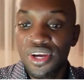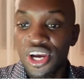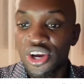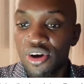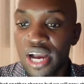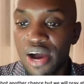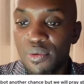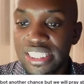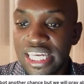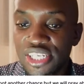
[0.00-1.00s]
Goga,
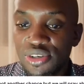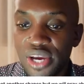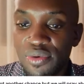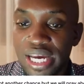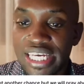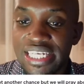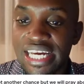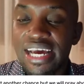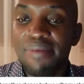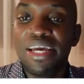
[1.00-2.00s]
wacha nitoke kwa
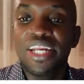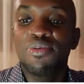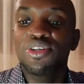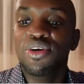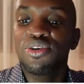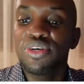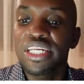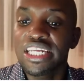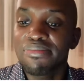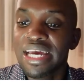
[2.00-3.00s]
kitanda. Mary, what were you doing
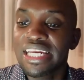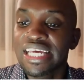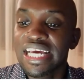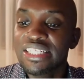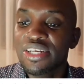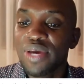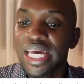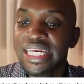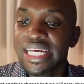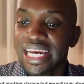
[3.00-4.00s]
in bed? We are
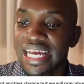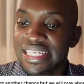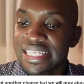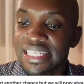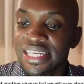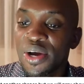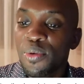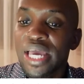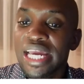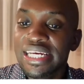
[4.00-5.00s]
in class.
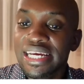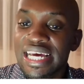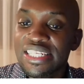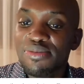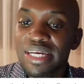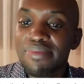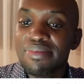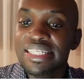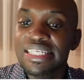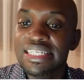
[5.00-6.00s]
You better be
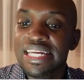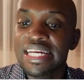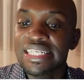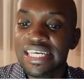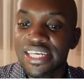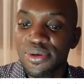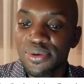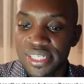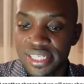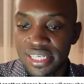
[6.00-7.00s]
seated and taking
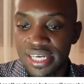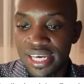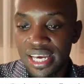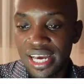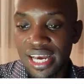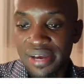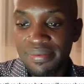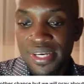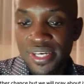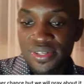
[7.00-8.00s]
notes.
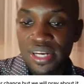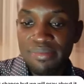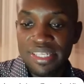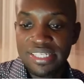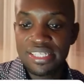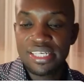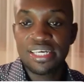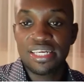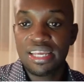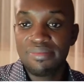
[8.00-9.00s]
So let me
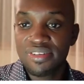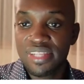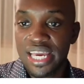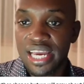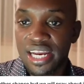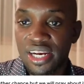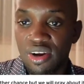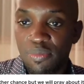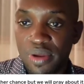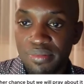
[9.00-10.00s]
see that I can
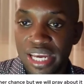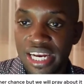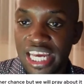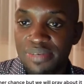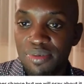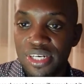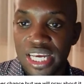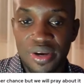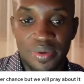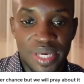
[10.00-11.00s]
open my
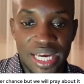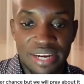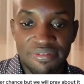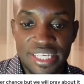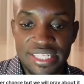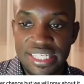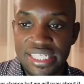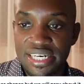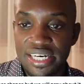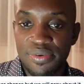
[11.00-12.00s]
Nightbot. We can fix this
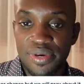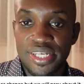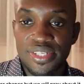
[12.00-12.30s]
real quick.